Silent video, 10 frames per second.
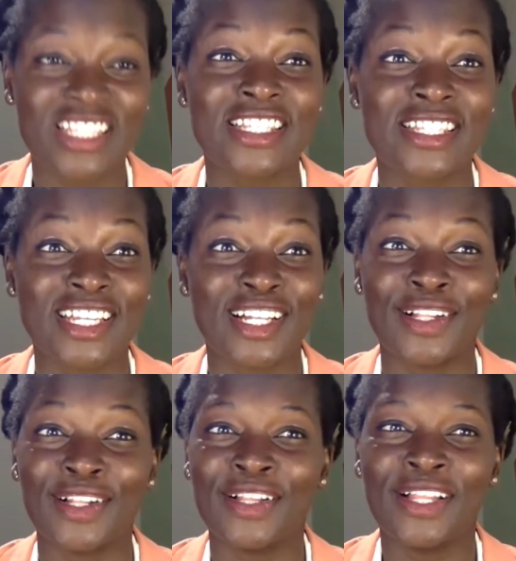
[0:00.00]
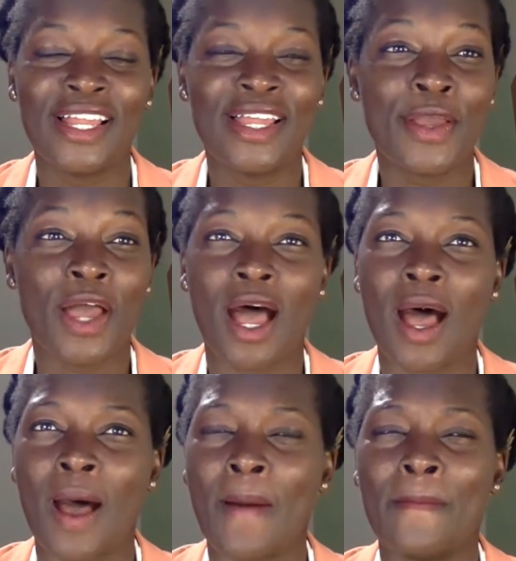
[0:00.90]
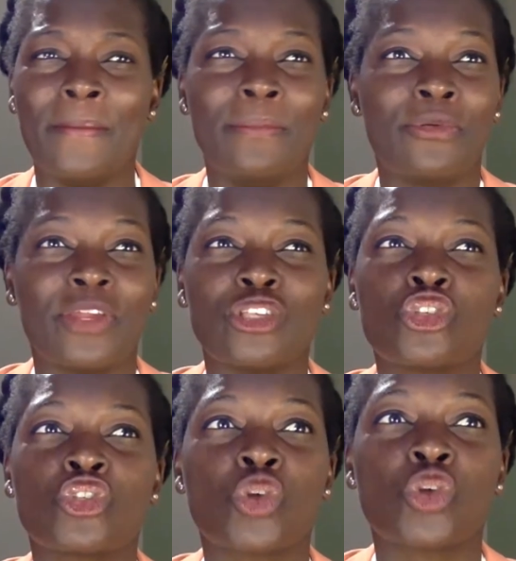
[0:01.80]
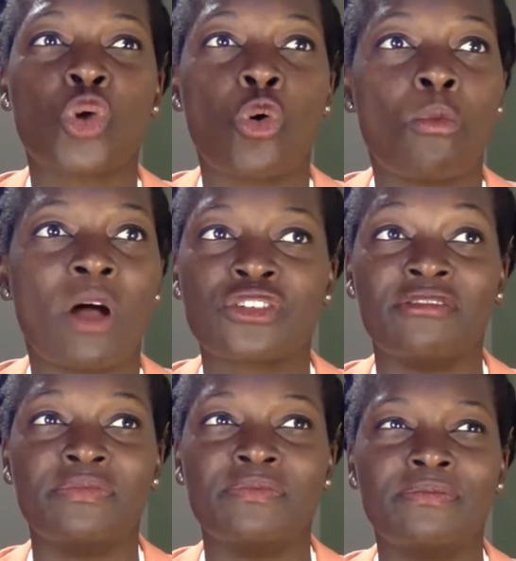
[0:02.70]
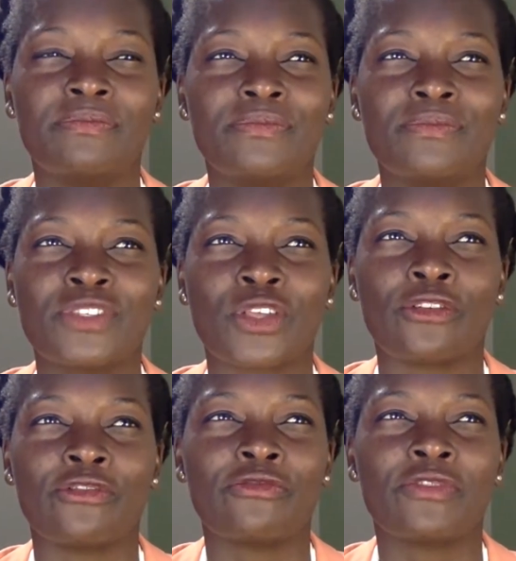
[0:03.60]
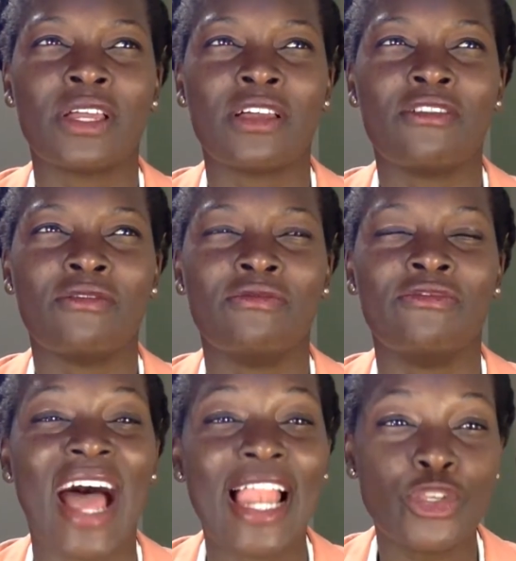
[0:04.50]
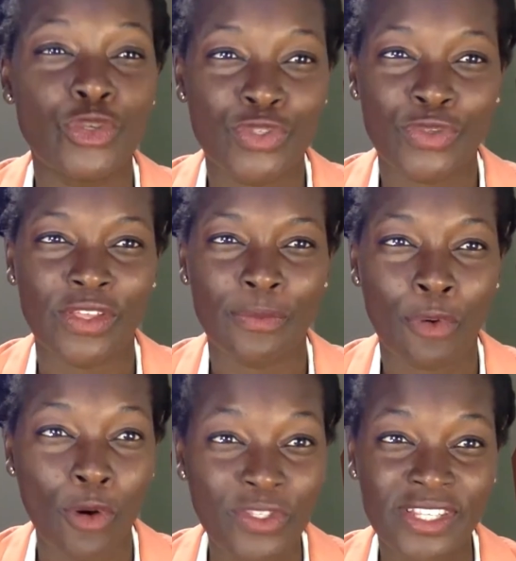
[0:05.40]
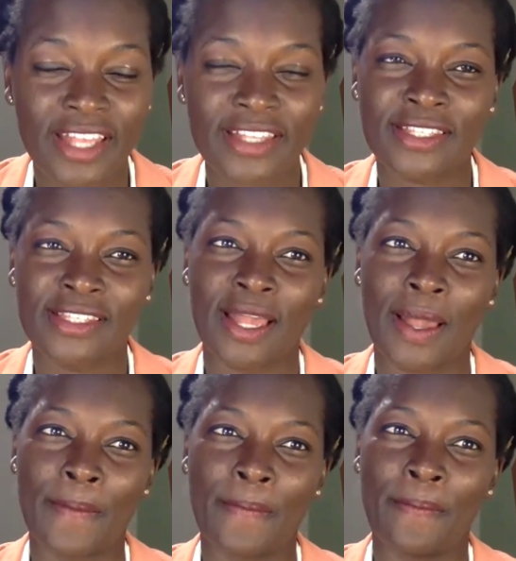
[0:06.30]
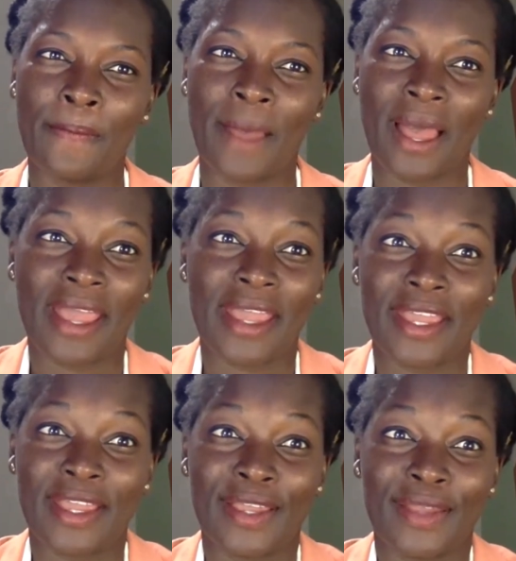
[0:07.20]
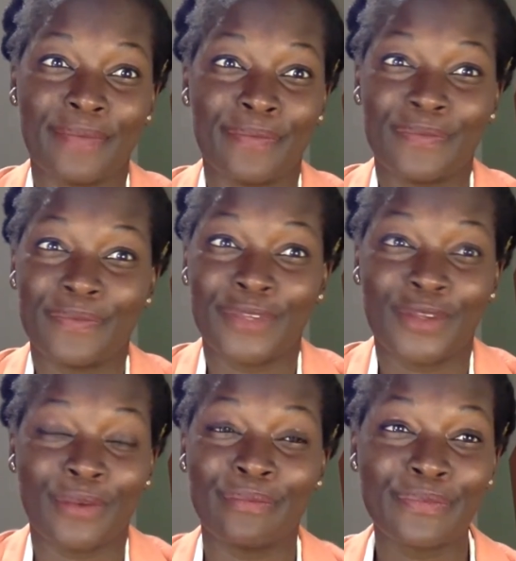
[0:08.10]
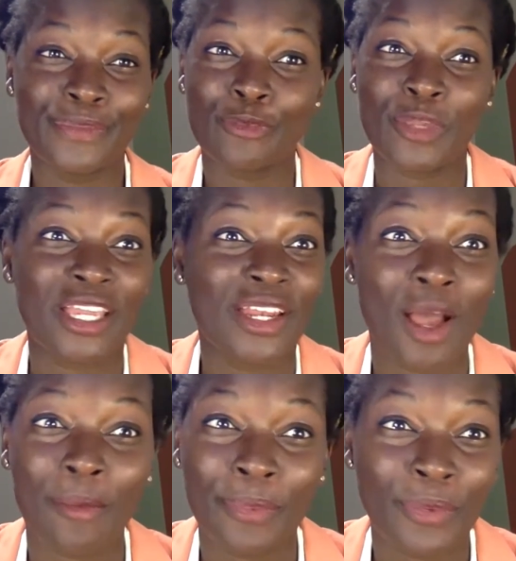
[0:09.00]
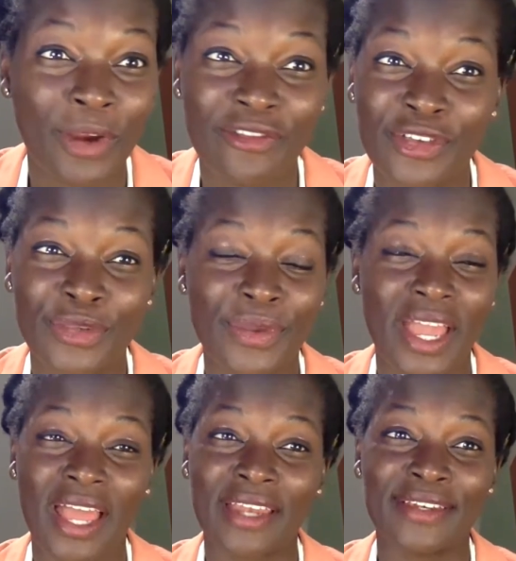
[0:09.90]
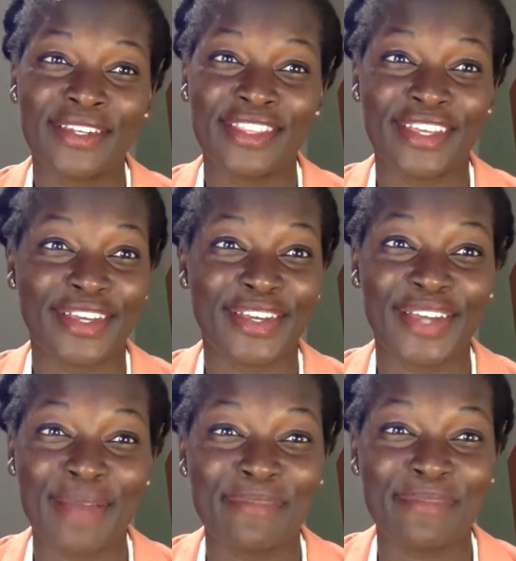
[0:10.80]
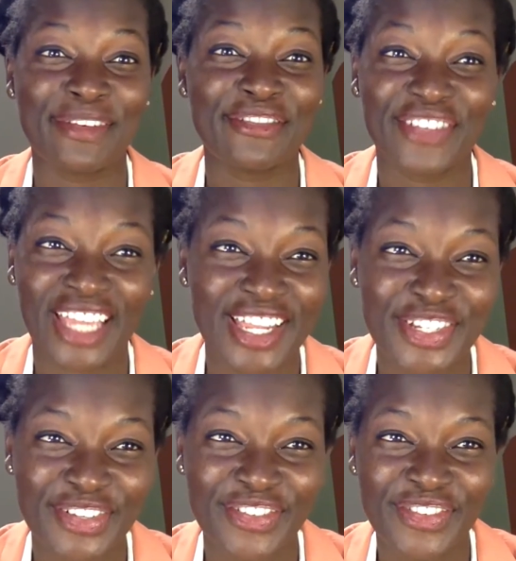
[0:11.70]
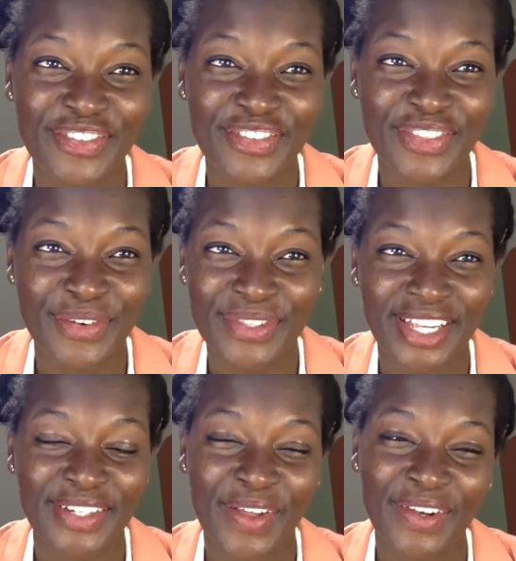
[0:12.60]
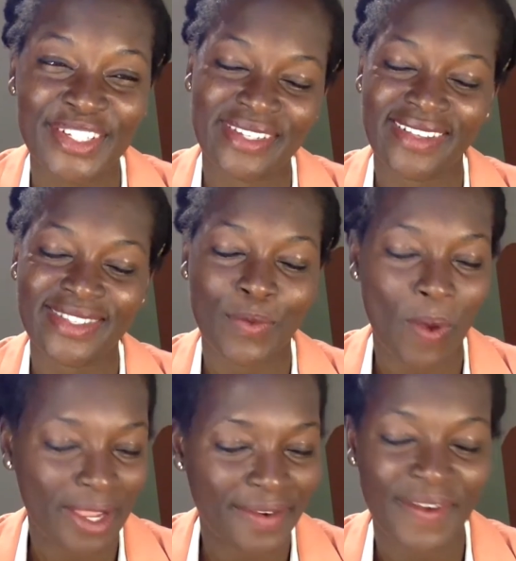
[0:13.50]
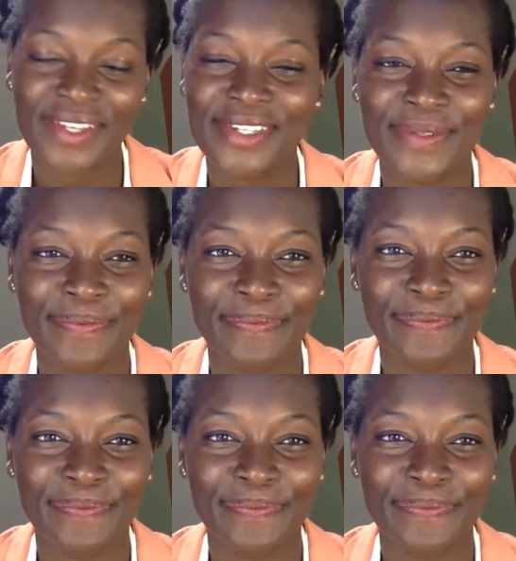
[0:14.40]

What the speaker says: still bring so much sort of value to the process by, speaking up wherever you can. The amplification through technology discussed, why not?